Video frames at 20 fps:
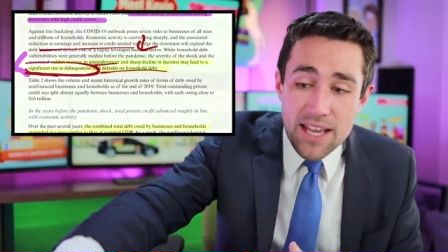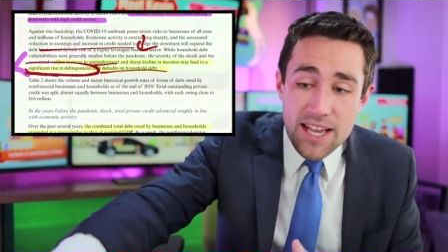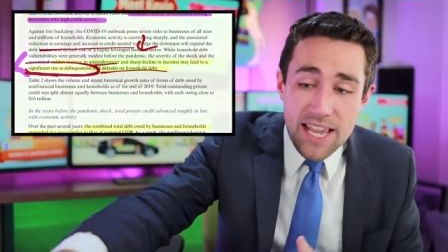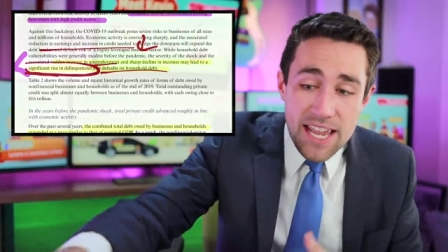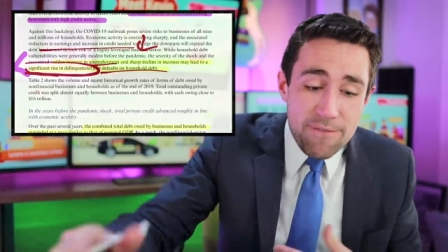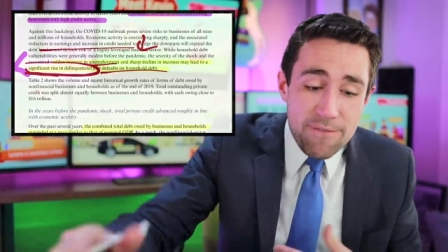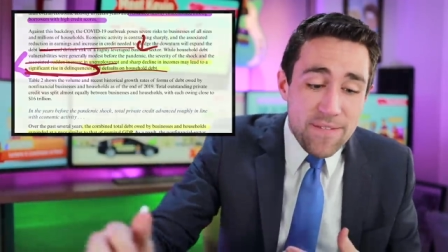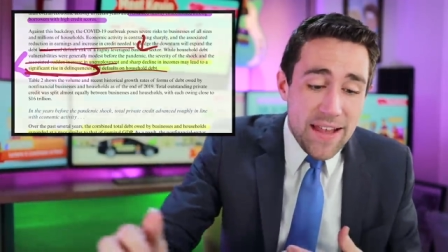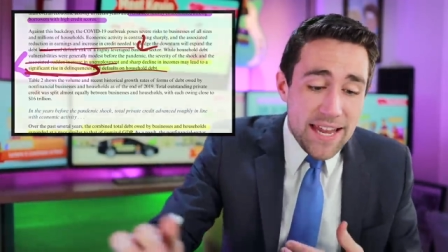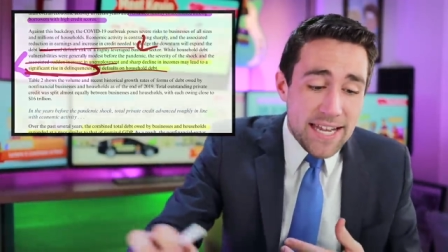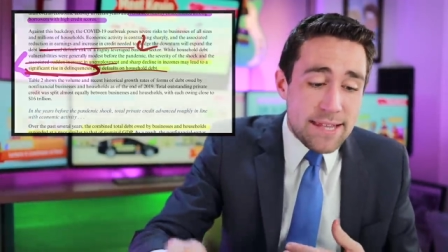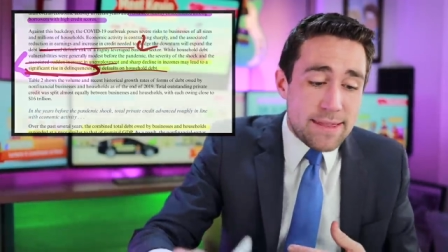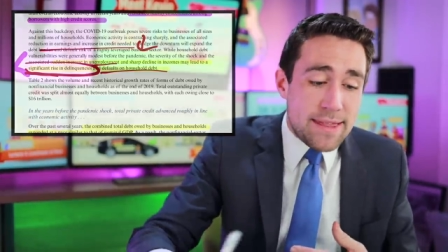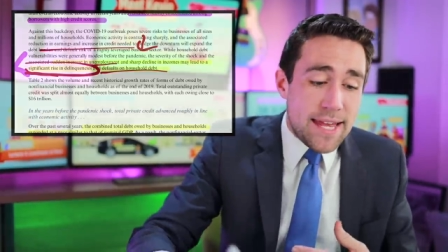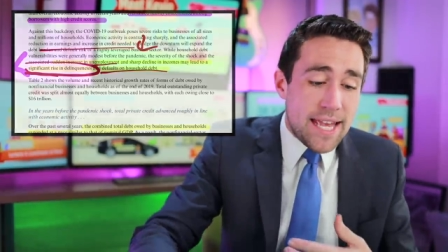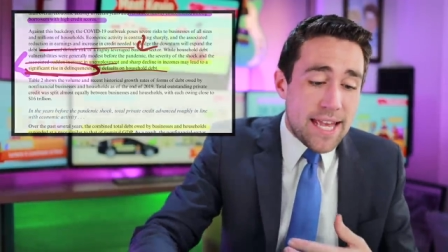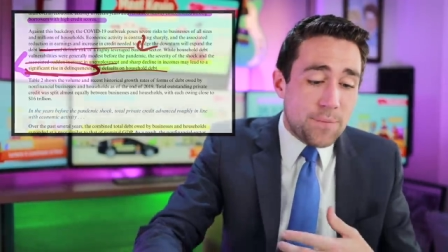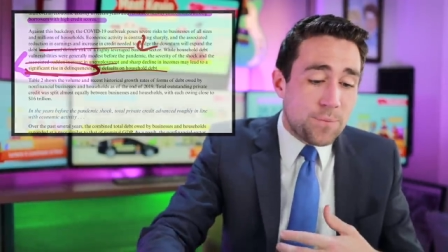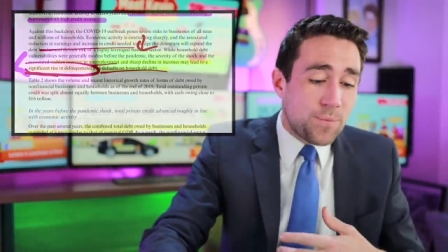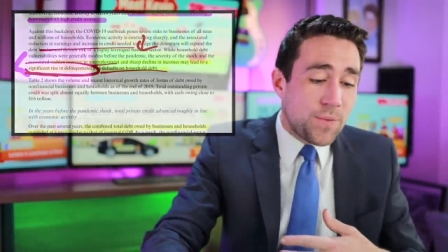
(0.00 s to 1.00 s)
If
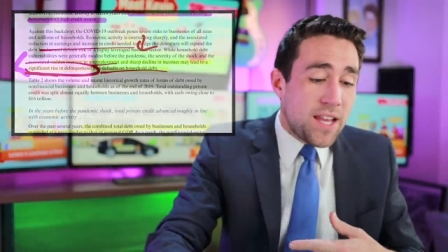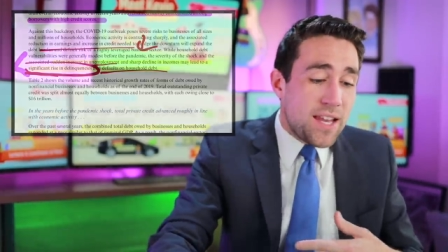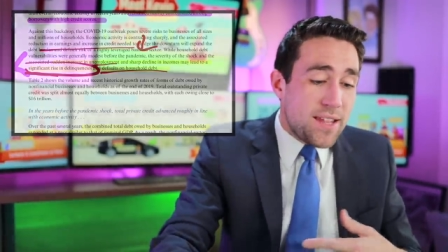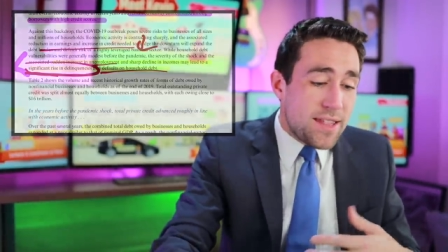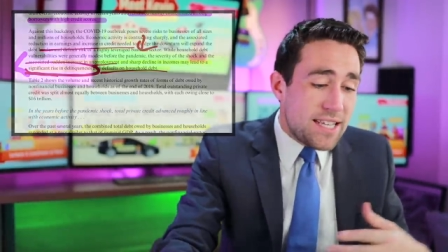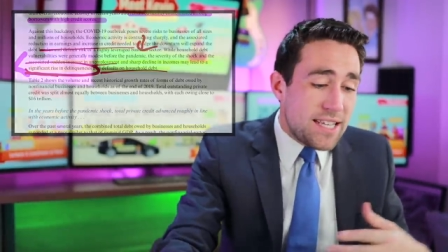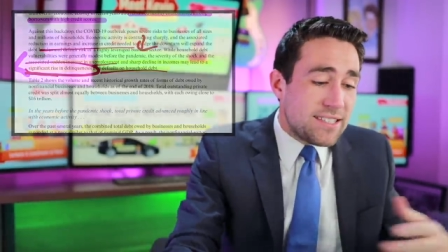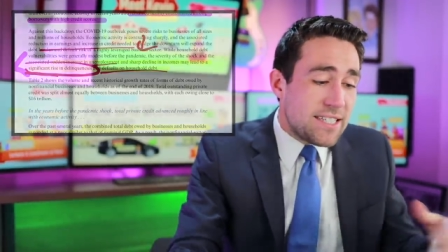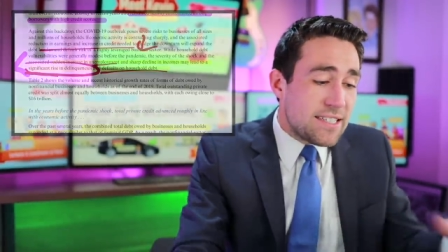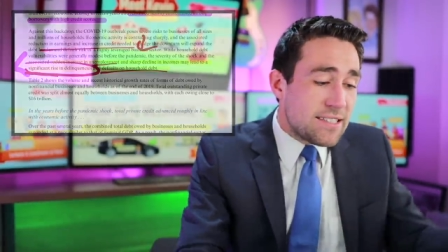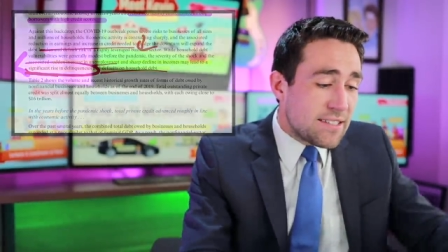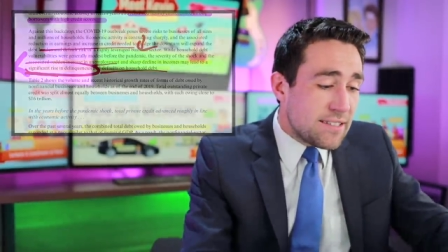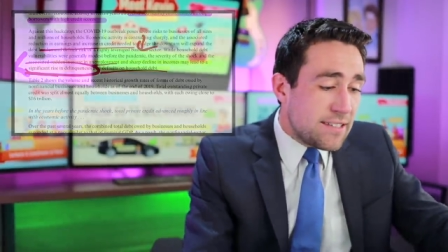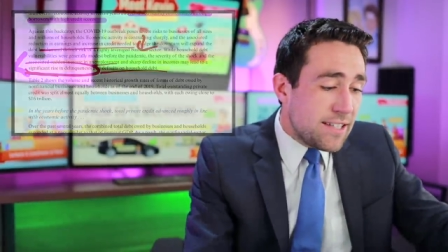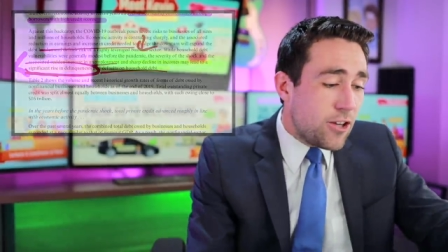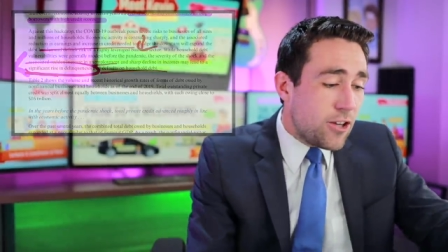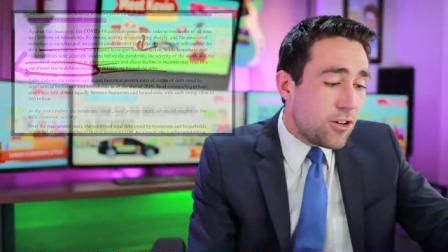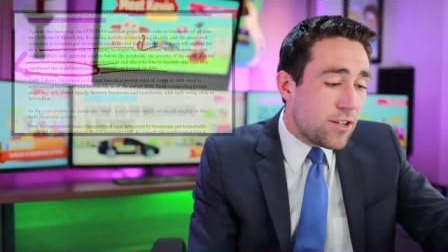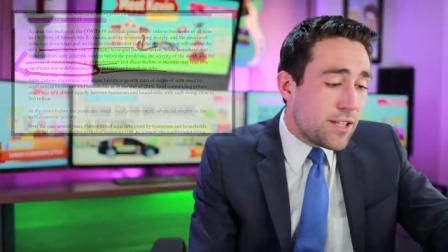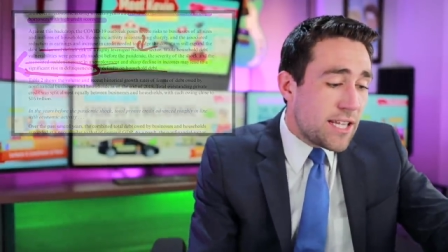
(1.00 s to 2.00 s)
anything, this is
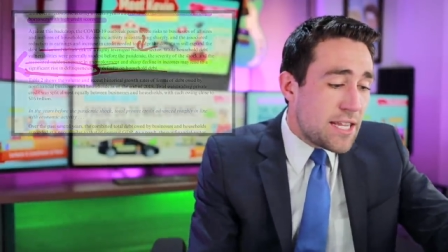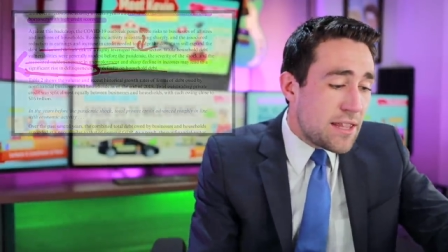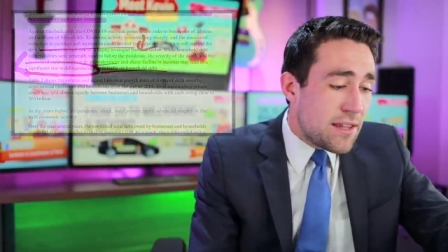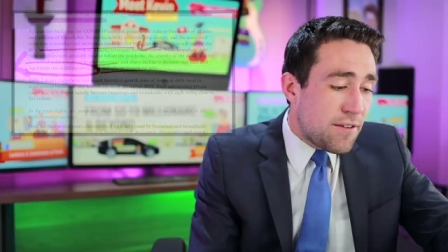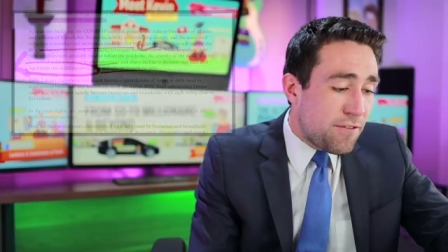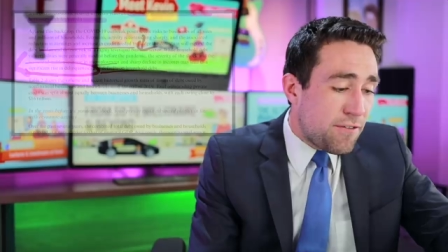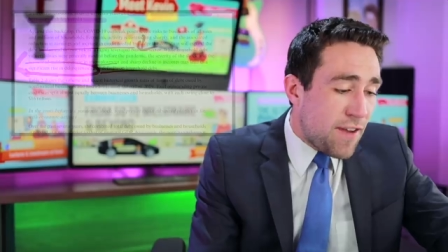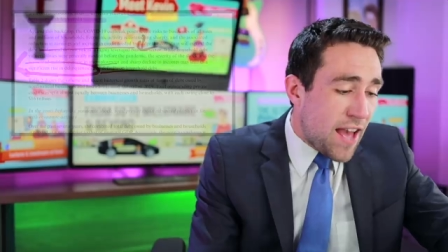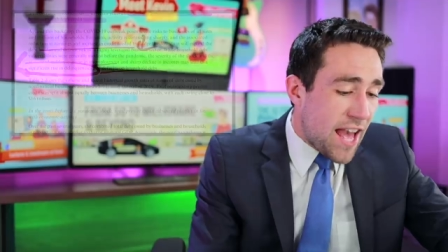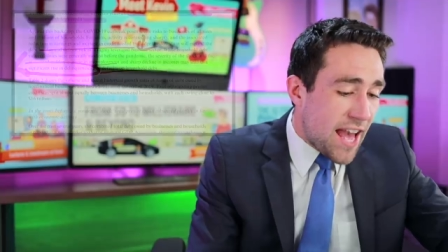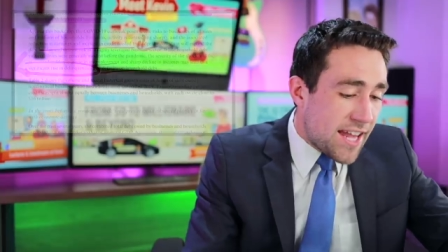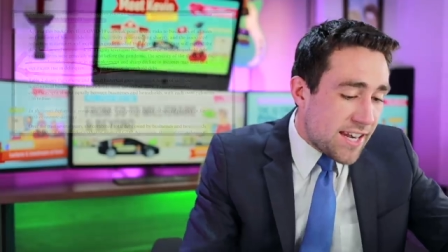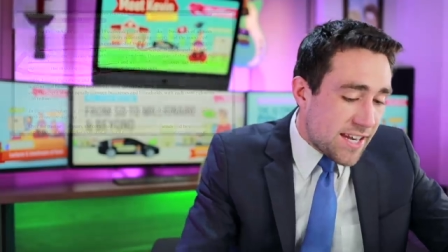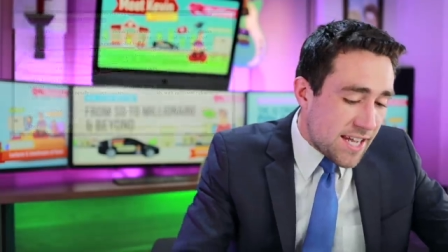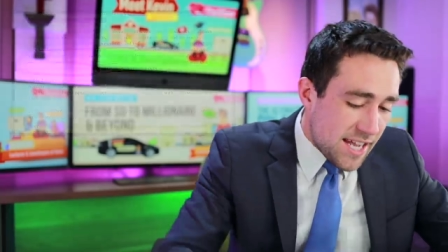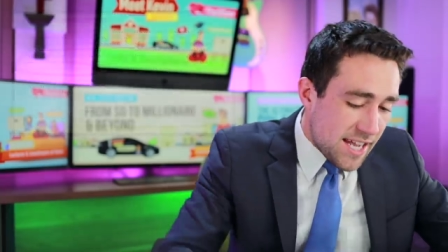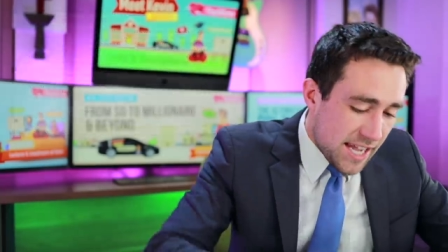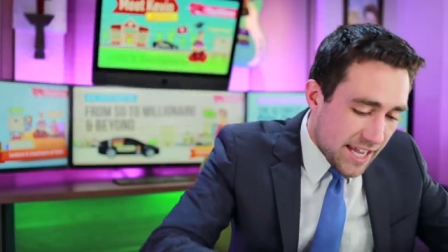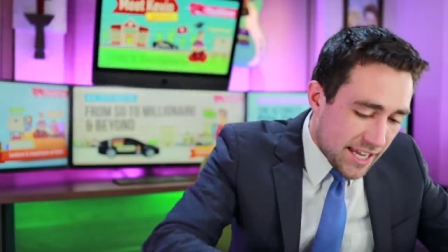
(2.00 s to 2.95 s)
literally the Fed.